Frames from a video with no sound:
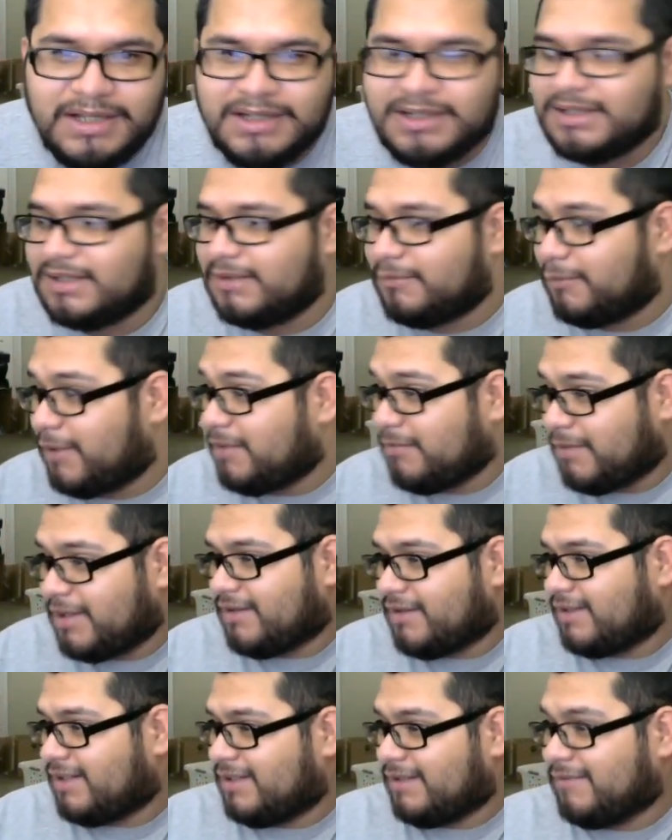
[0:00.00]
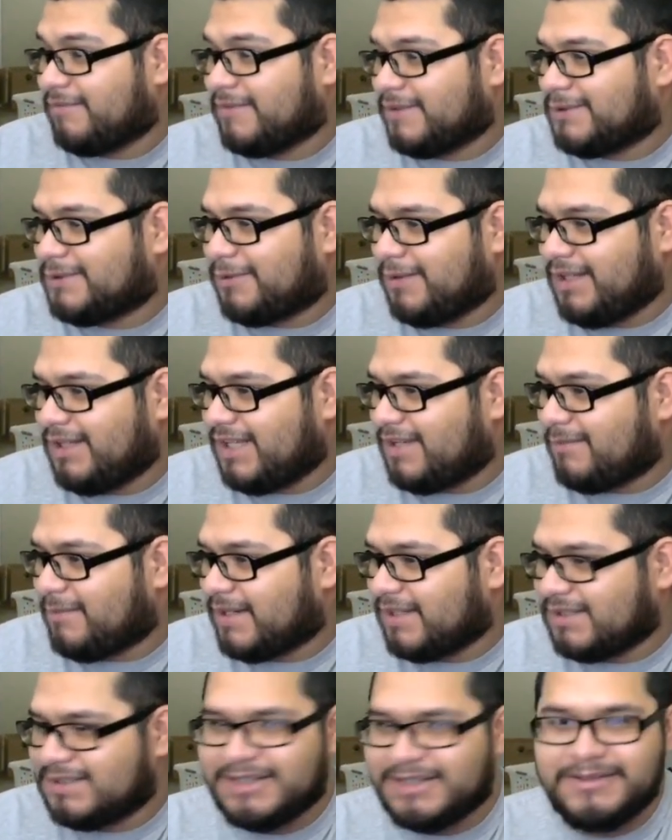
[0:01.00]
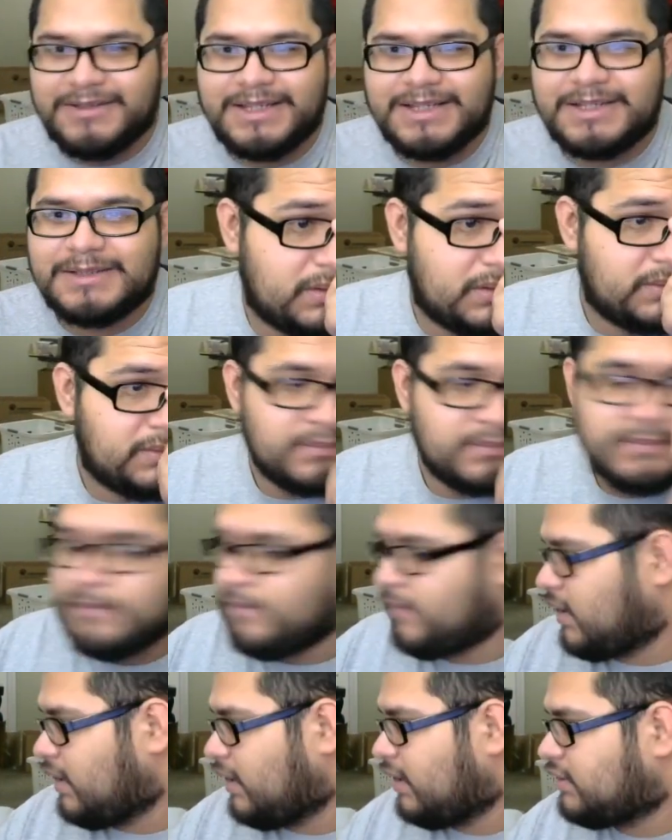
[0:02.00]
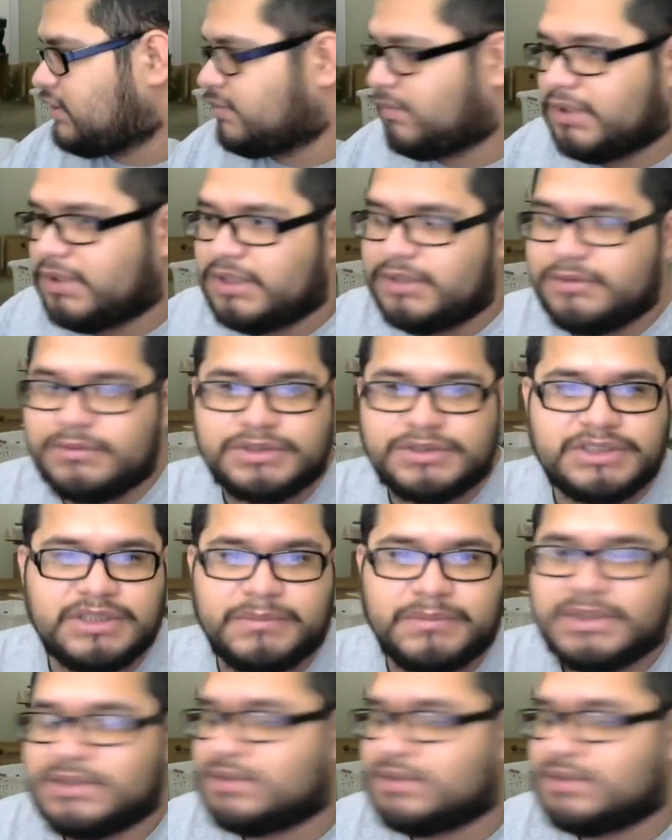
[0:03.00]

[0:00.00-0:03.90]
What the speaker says: Way better than Inventory Lab, I can tell you that. And I just want to do a shipment.